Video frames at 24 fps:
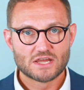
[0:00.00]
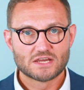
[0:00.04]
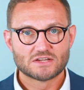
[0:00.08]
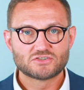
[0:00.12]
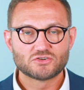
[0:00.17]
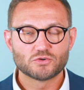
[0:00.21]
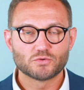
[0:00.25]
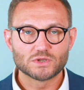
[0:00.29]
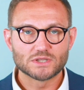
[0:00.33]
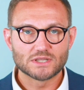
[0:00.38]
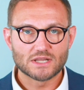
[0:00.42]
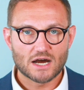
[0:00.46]

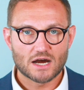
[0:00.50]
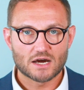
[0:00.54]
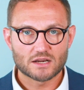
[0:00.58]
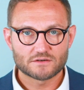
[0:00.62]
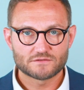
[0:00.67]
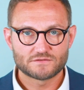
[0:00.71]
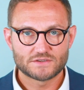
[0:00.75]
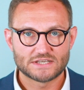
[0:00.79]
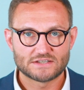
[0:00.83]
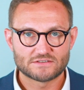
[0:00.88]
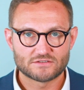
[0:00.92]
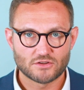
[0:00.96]
to a lot
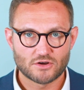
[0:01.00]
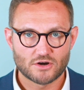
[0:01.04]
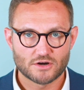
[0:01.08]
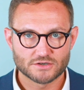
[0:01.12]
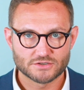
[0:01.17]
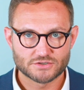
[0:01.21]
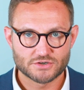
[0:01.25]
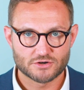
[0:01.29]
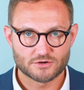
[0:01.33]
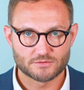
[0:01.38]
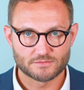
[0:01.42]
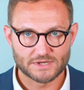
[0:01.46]
of these
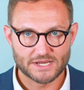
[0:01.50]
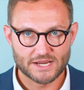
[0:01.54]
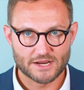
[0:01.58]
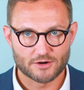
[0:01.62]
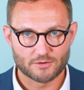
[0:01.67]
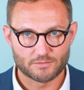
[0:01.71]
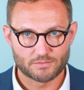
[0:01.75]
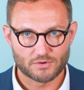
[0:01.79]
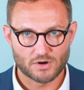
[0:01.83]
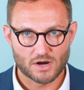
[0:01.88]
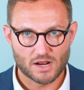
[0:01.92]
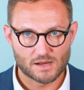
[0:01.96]
long-term
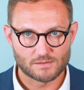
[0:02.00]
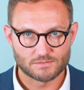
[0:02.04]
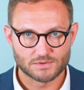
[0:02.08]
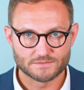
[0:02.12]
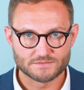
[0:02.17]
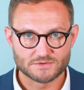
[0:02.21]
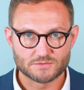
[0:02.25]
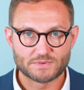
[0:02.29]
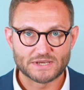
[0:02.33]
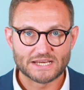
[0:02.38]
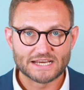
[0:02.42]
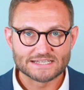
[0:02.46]
care
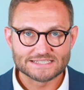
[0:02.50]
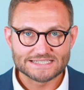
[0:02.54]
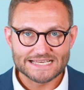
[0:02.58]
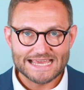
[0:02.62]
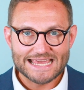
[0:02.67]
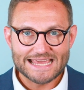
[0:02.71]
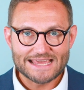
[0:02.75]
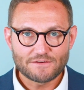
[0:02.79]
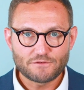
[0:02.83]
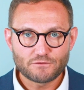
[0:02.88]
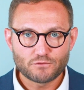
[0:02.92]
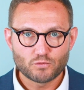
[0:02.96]
problems, because
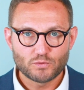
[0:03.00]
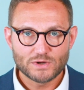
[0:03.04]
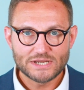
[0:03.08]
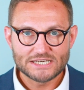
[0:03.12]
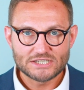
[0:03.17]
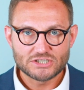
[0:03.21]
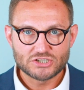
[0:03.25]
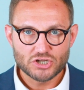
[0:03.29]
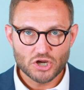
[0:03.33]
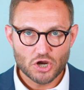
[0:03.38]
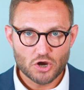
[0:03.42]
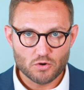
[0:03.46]
if we
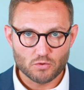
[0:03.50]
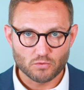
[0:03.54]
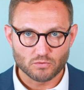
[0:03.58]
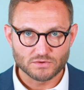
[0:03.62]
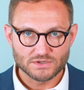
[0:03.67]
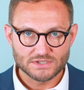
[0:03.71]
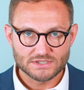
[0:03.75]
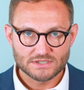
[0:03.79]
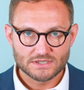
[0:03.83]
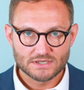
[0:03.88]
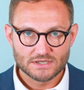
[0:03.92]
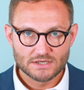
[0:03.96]

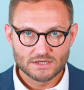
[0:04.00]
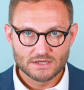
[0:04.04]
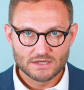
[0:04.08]
don't,